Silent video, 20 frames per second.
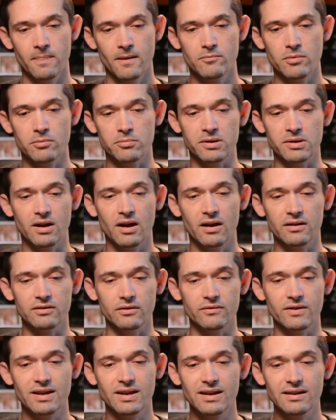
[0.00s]
but because
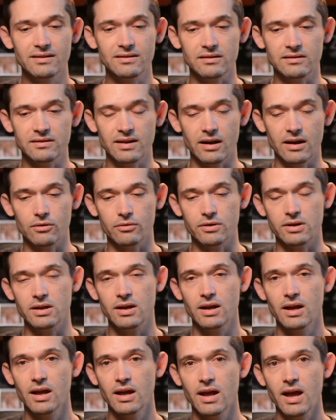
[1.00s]
of His integrity
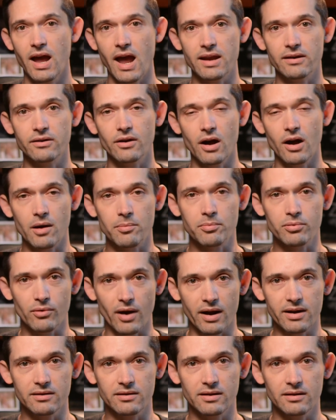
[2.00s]
and
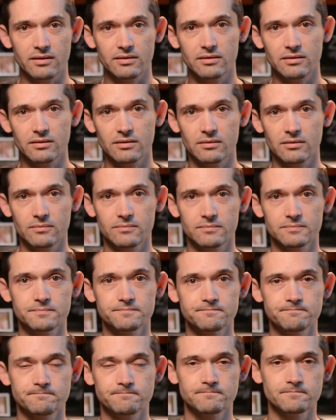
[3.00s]
uprightness.
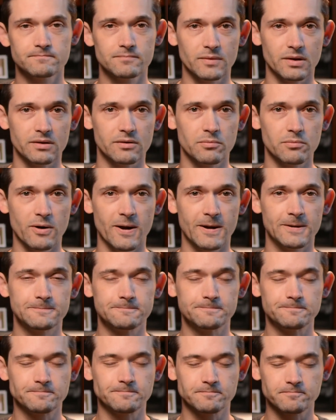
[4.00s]
Let's pray.
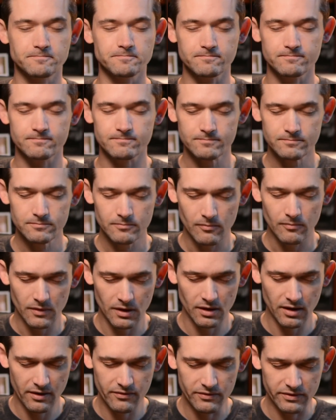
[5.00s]

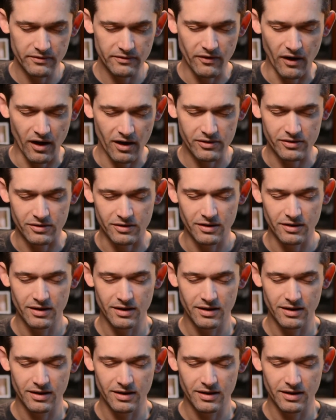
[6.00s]
Heavenly Father.